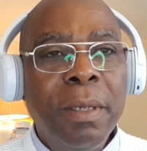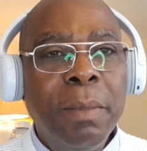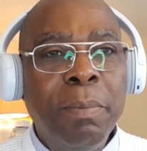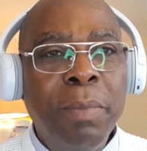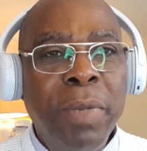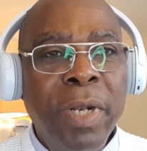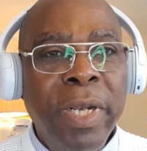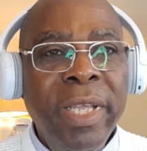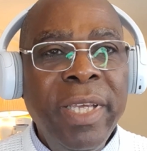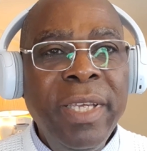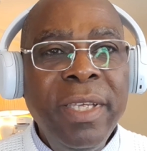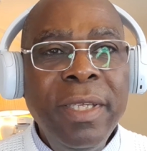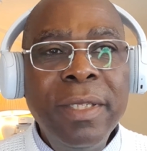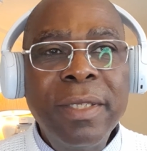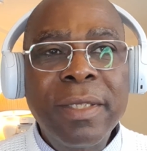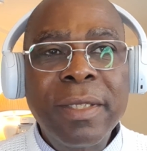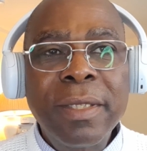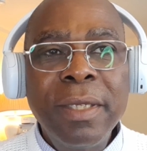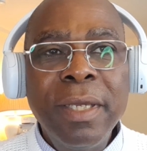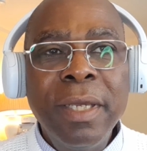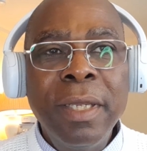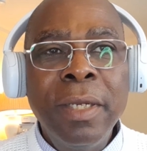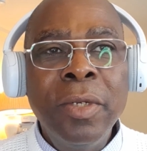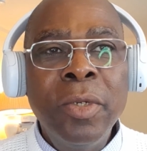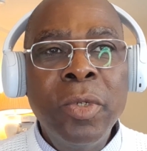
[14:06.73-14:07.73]
Please
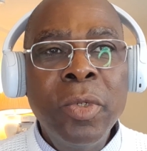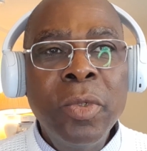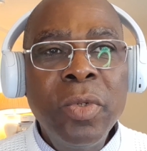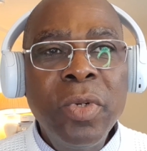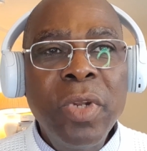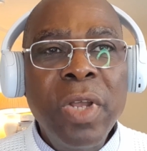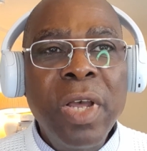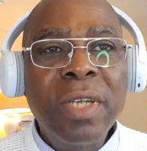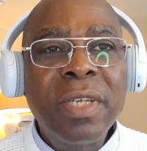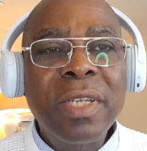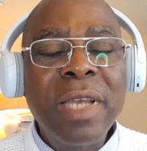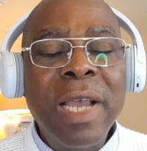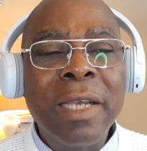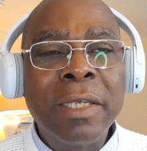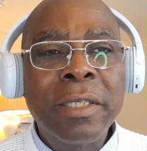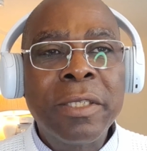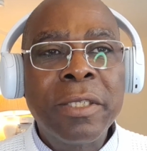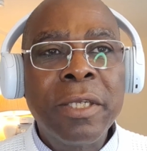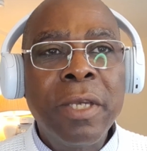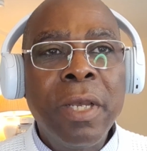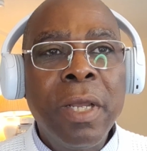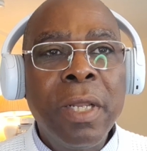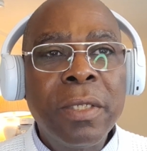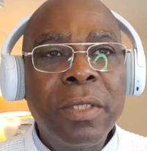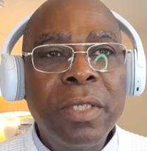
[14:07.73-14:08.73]
do not
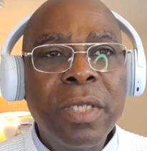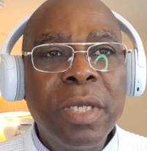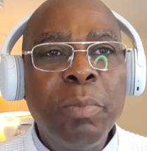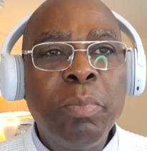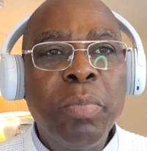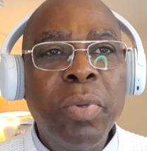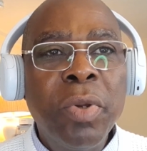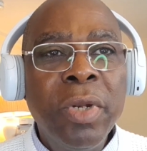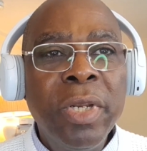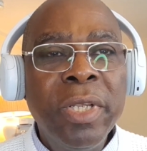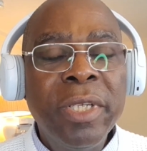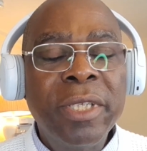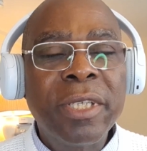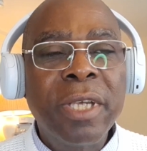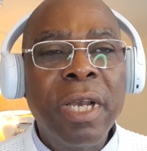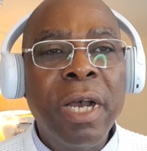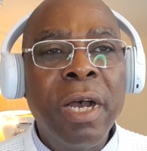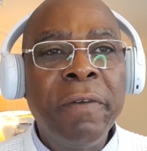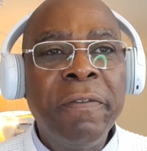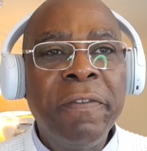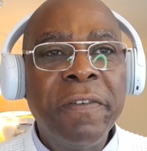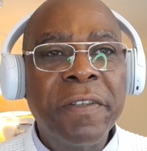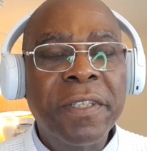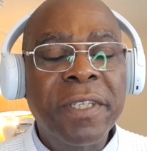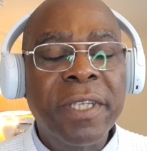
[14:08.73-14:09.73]
assault a police
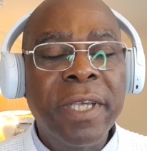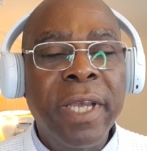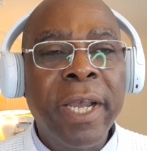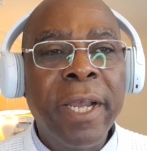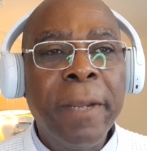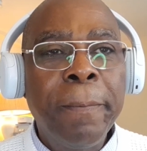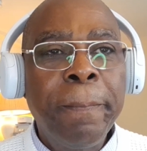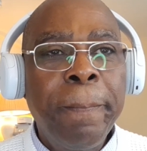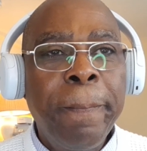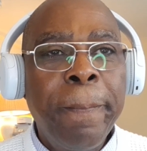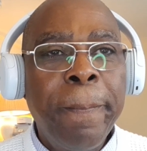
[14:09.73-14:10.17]
officer,